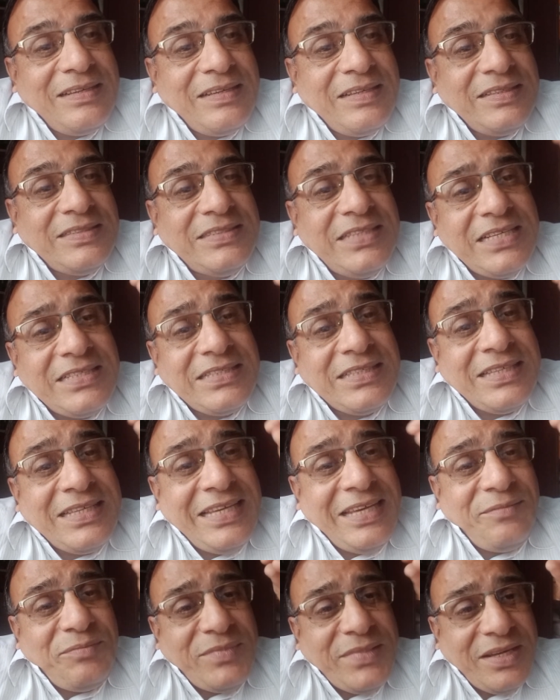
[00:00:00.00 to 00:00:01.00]
just
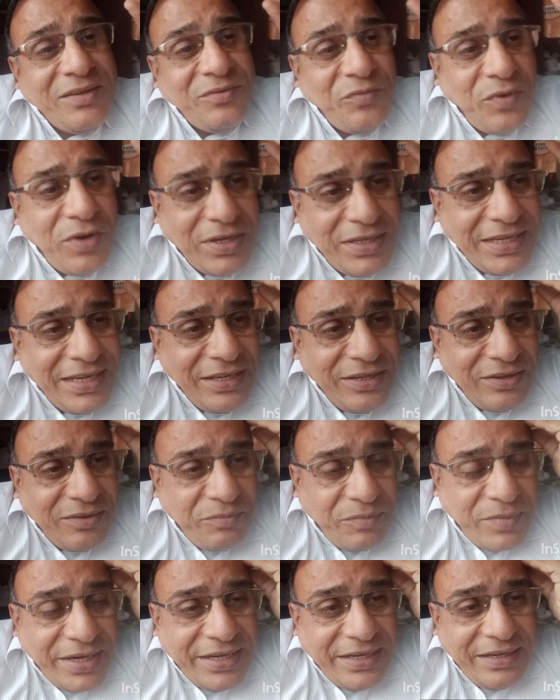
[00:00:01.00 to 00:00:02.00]
keep that want in your
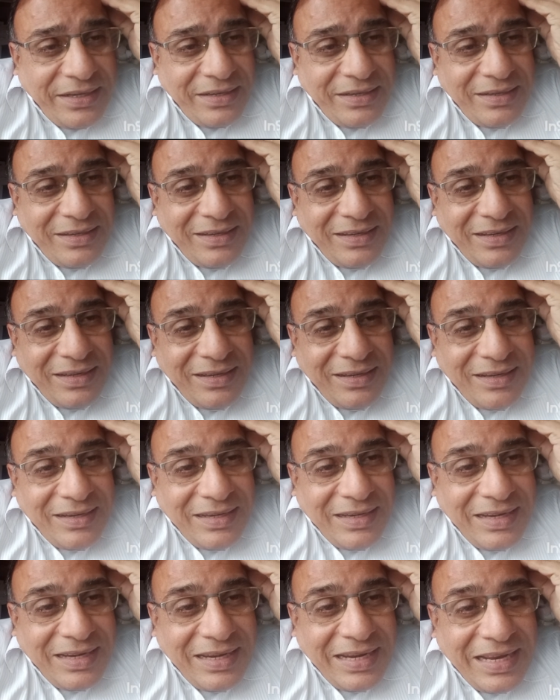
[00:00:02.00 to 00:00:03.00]
mind
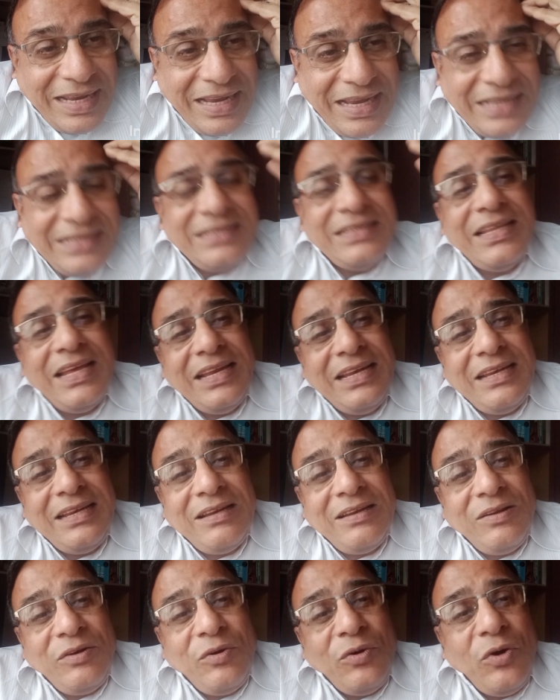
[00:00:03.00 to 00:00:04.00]
and
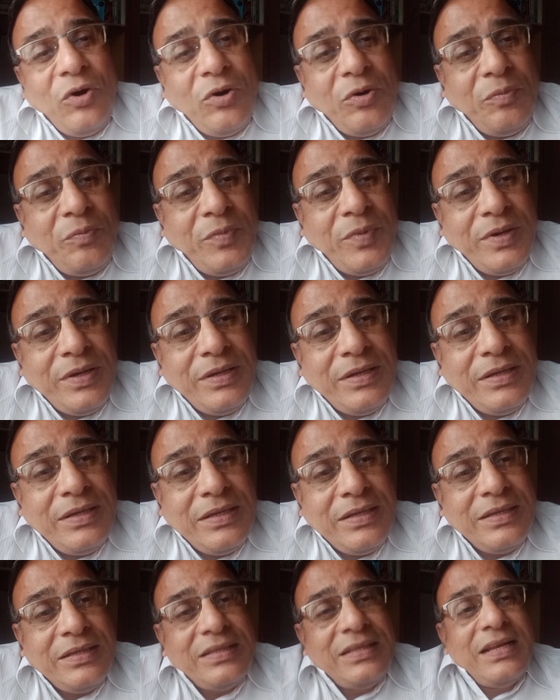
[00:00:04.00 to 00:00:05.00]
then hope
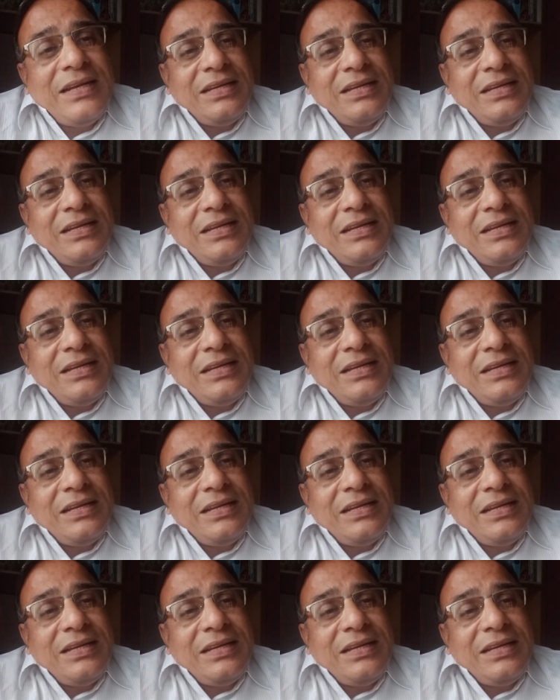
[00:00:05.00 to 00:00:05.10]
that